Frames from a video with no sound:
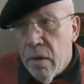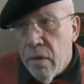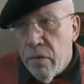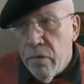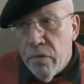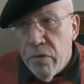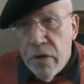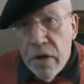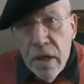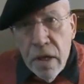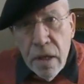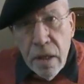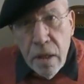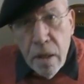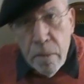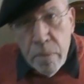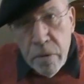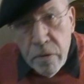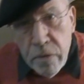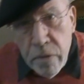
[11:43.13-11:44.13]
the freeing
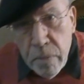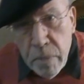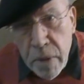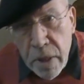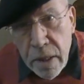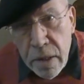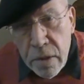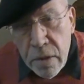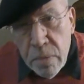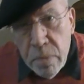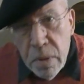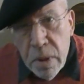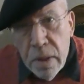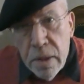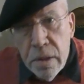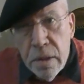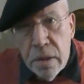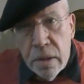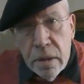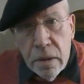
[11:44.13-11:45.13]
up of the bank's
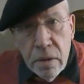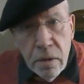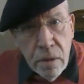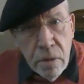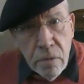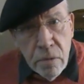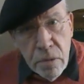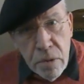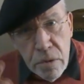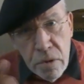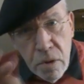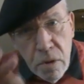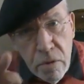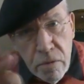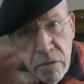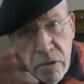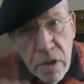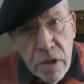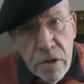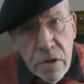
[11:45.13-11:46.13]
ability, the
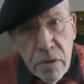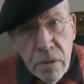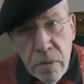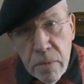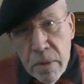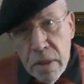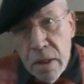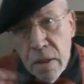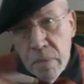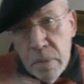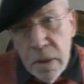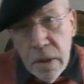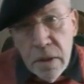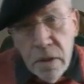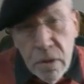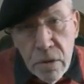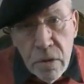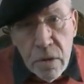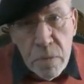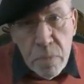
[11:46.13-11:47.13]
reserve ratio, the bank
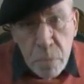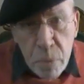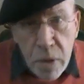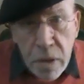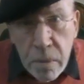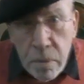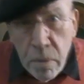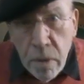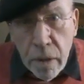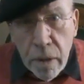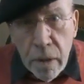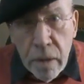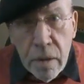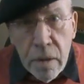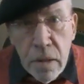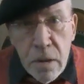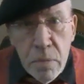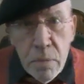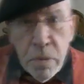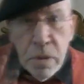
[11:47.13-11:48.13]
ability to just print money,
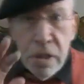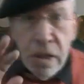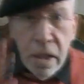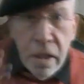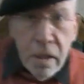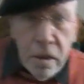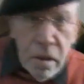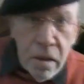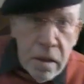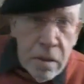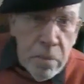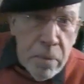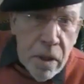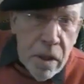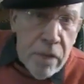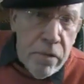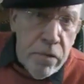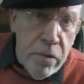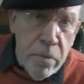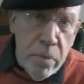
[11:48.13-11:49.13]
and this is particularly
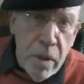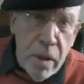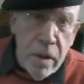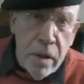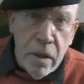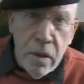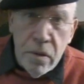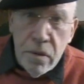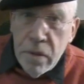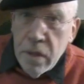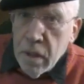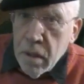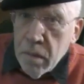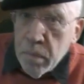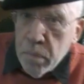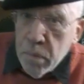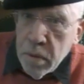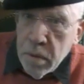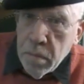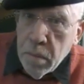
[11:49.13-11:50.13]
bad for America, as they
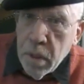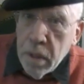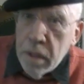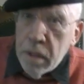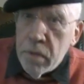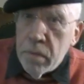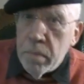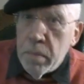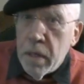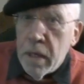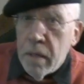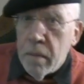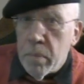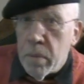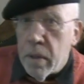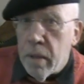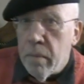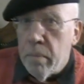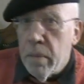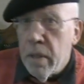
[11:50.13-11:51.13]
can print money to band
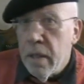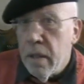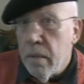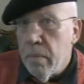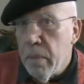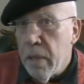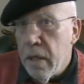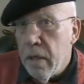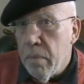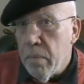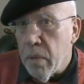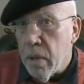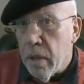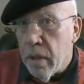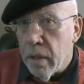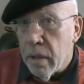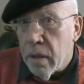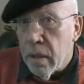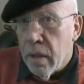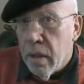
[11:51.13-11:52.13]

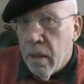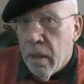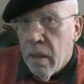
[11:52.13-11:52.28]
playing.